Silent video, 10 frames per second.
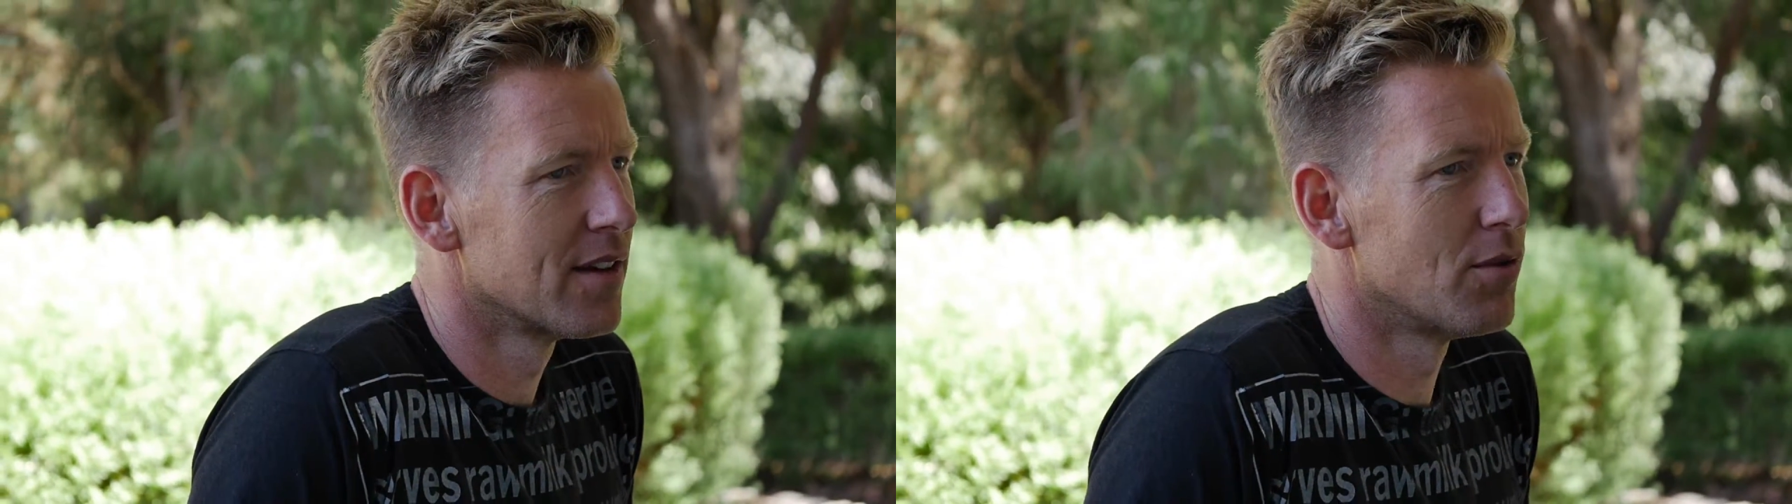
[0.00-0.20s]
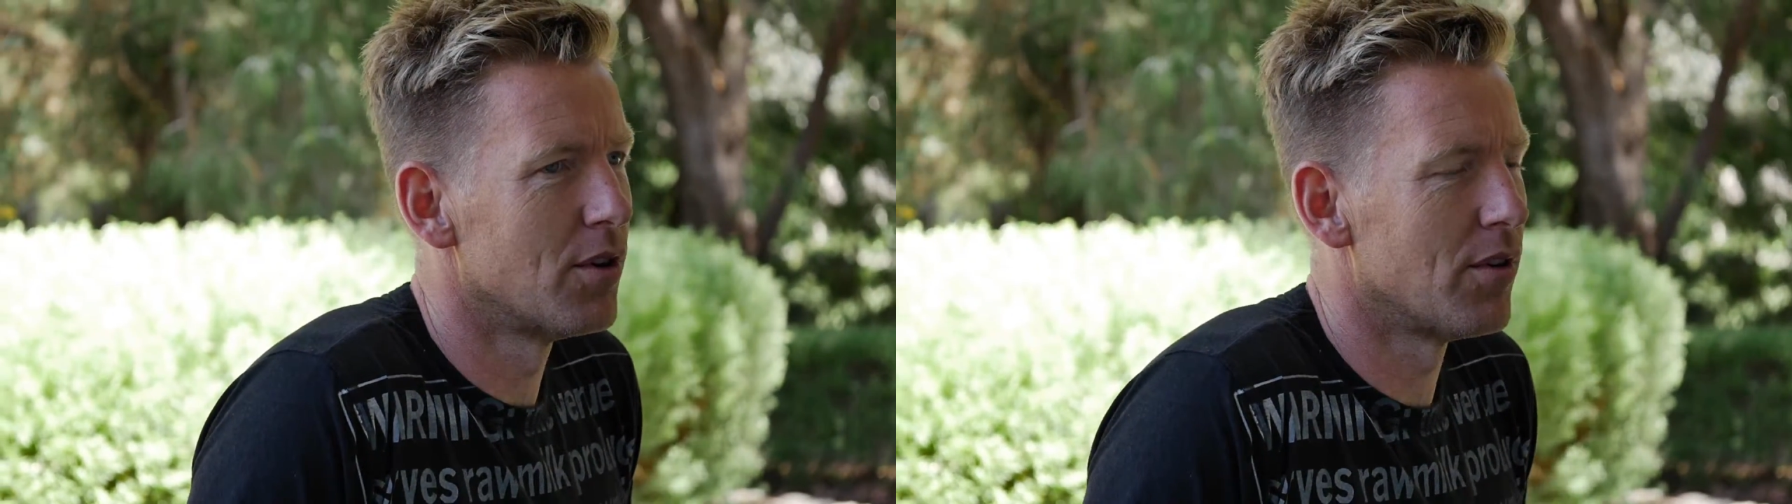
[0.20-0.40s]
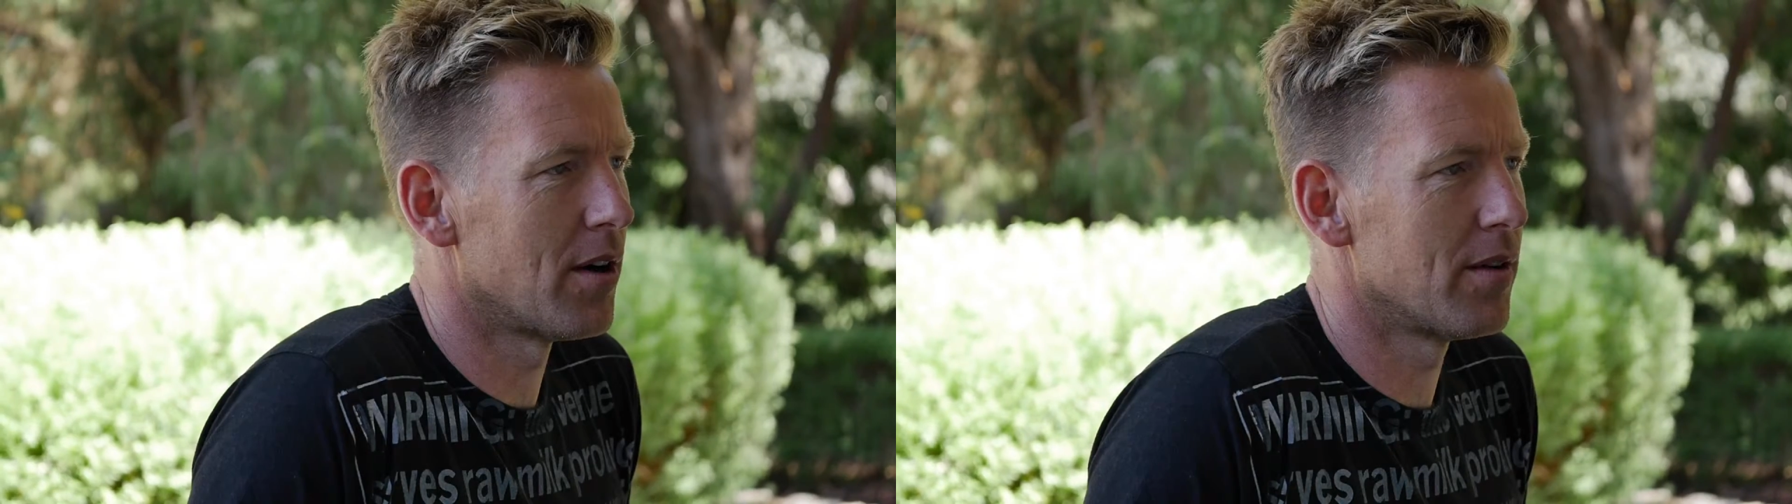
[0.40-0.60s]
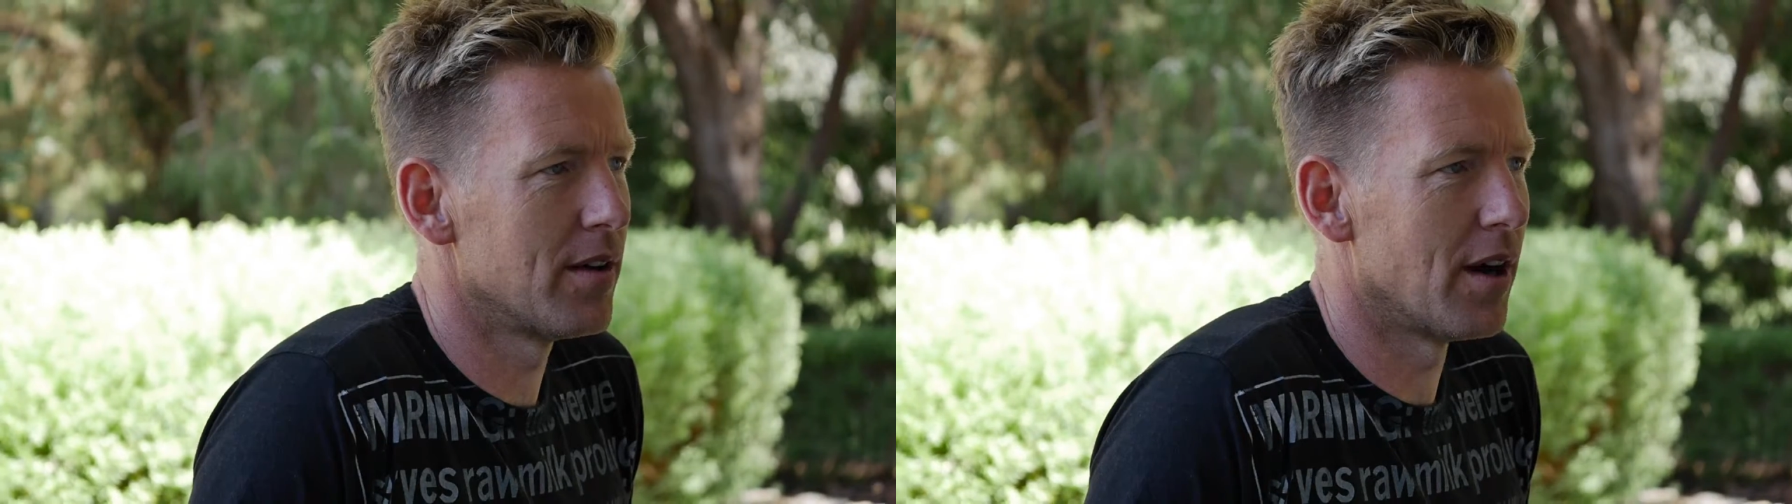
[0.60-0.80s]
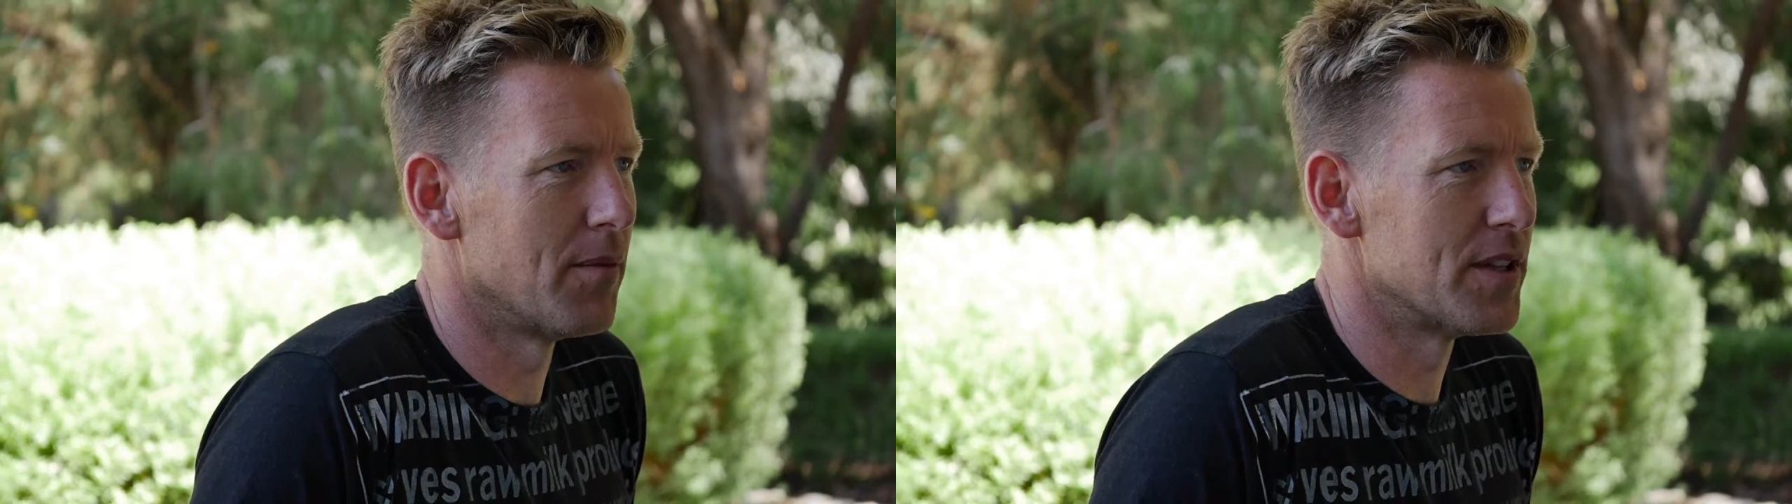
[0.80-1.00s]
Well,
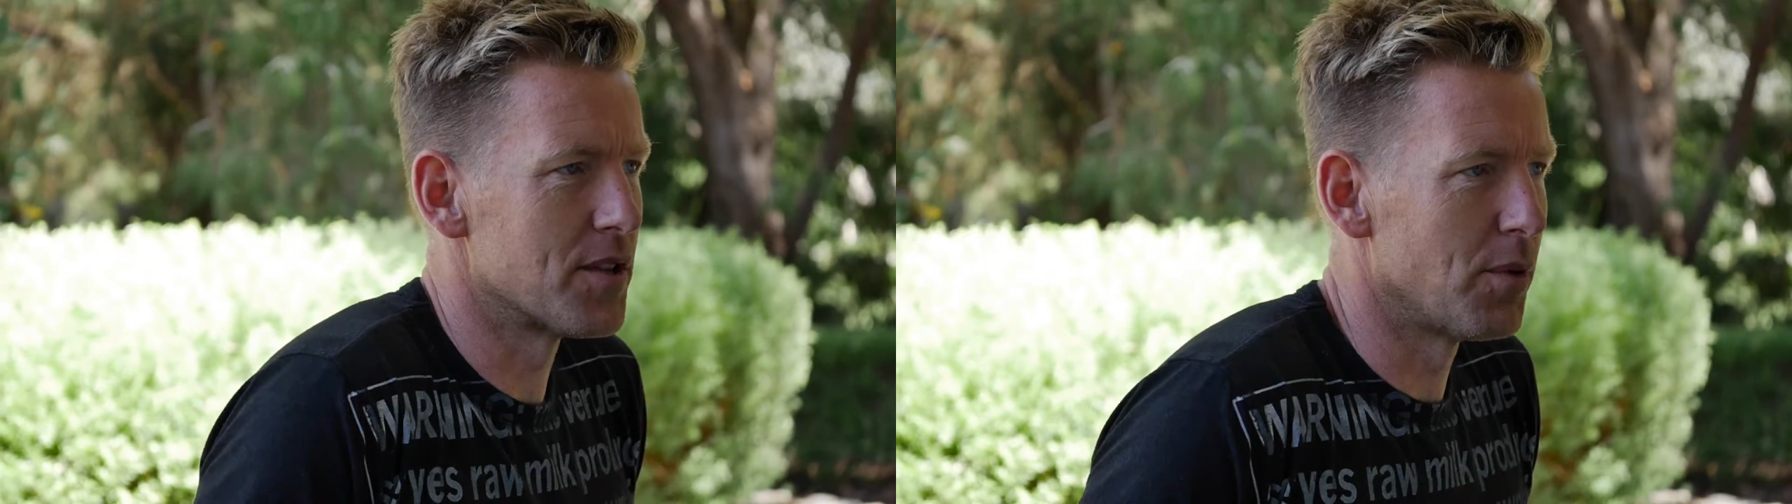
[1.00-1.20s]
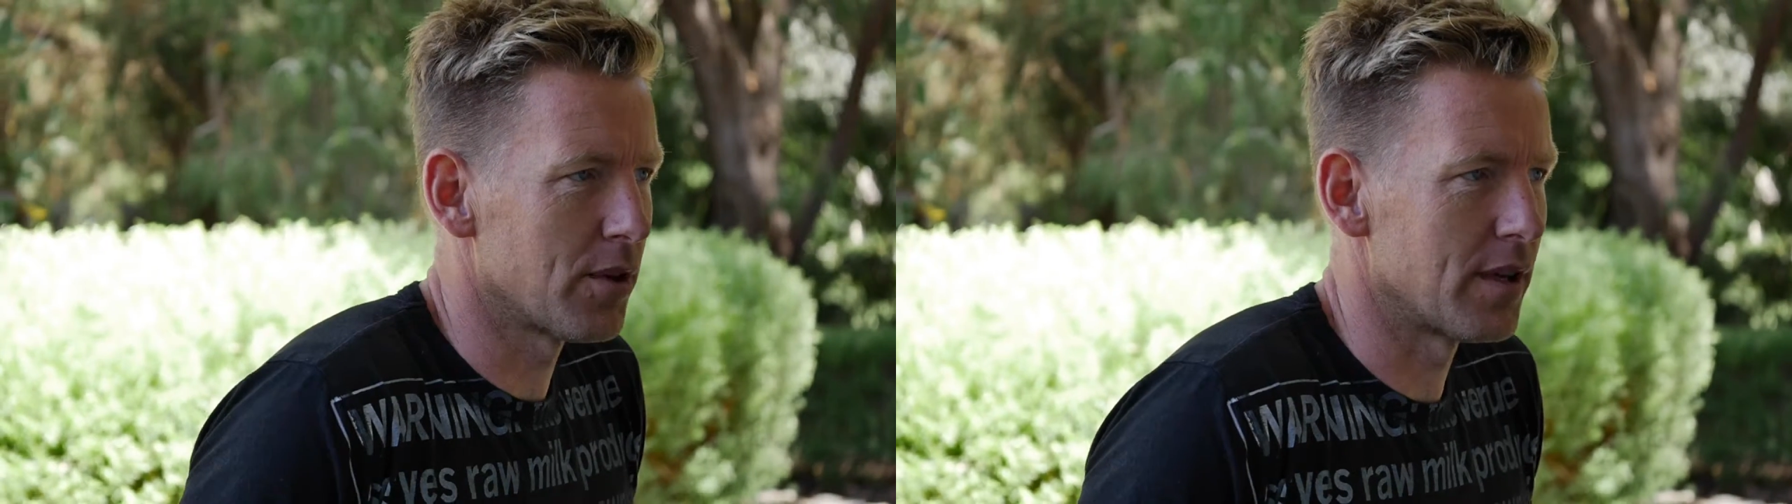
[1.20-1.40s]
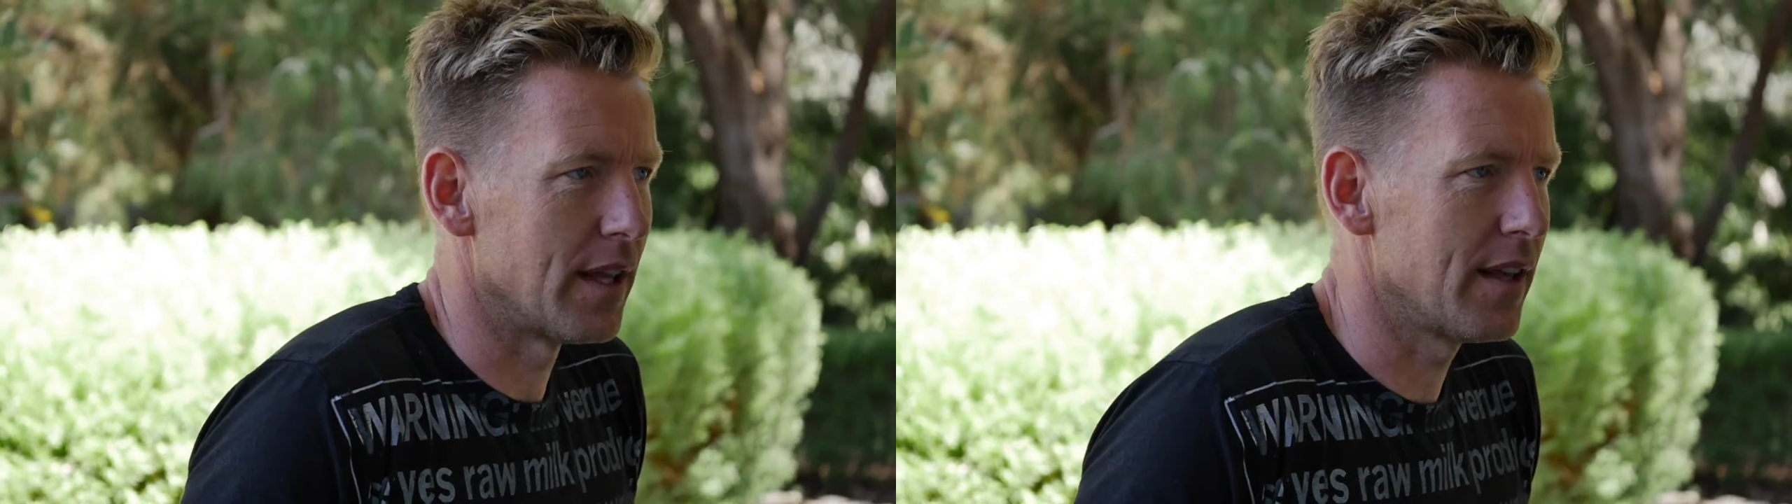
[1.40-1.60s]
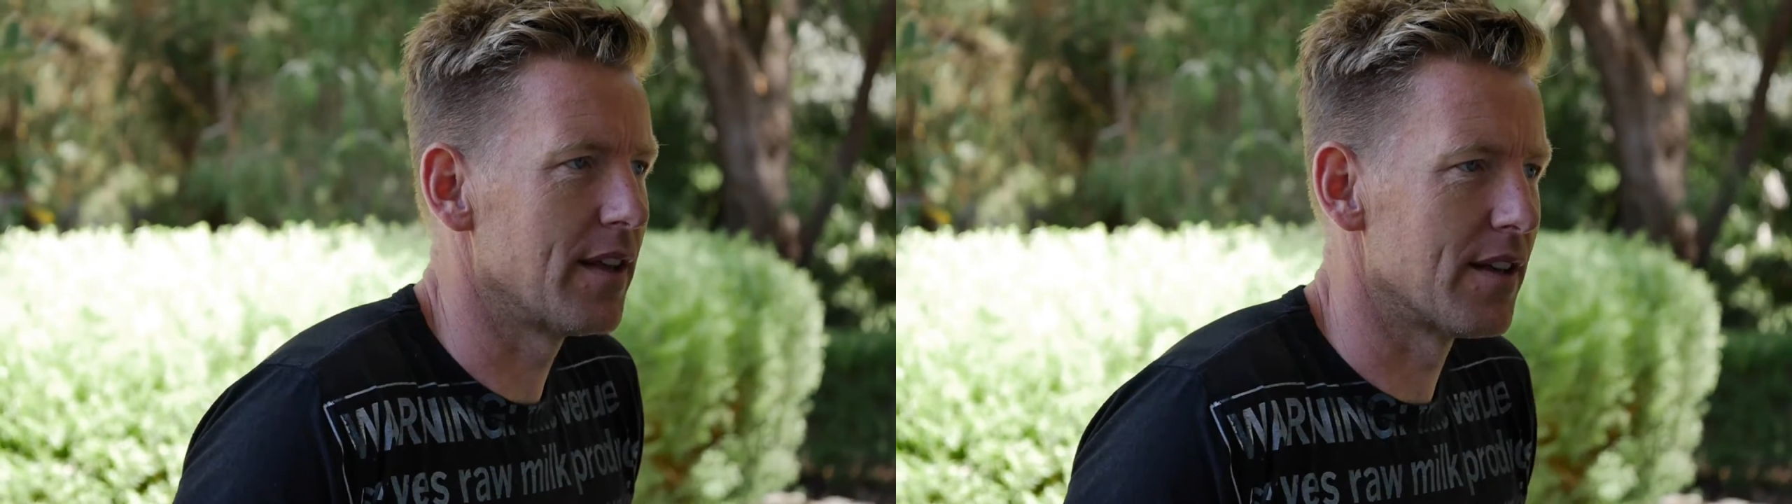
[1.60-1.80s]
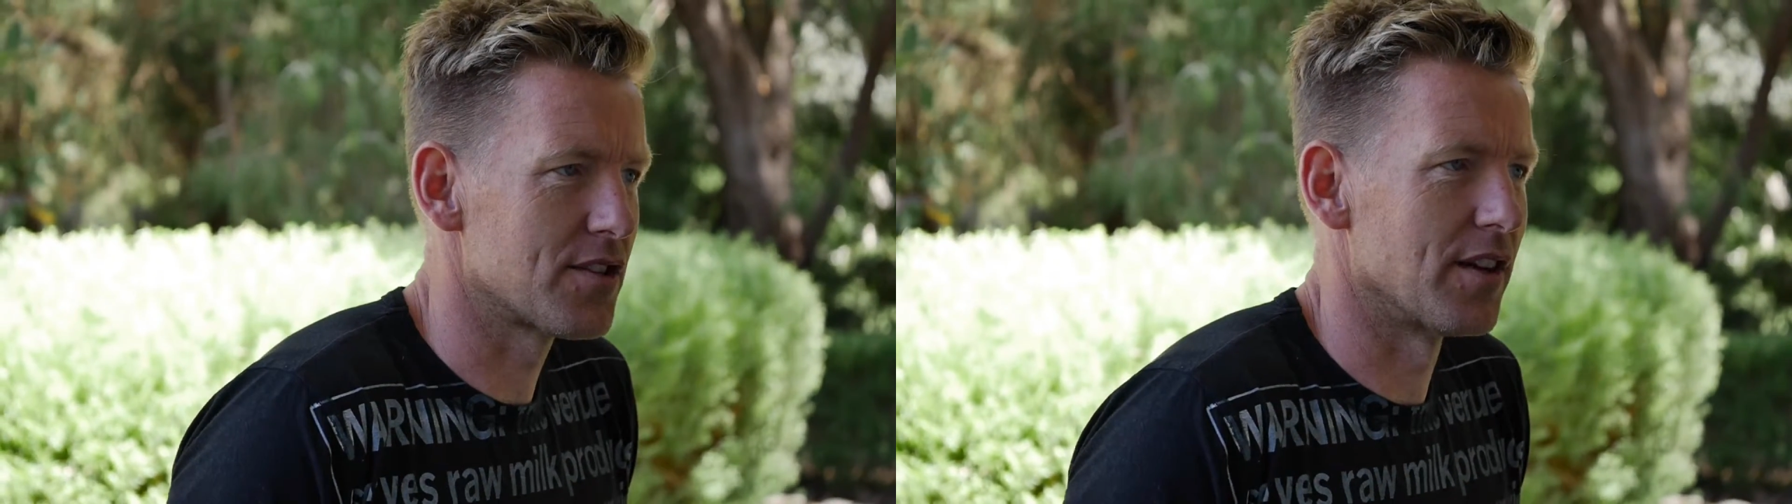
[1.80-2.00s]
I'm into botany, mm-hmm.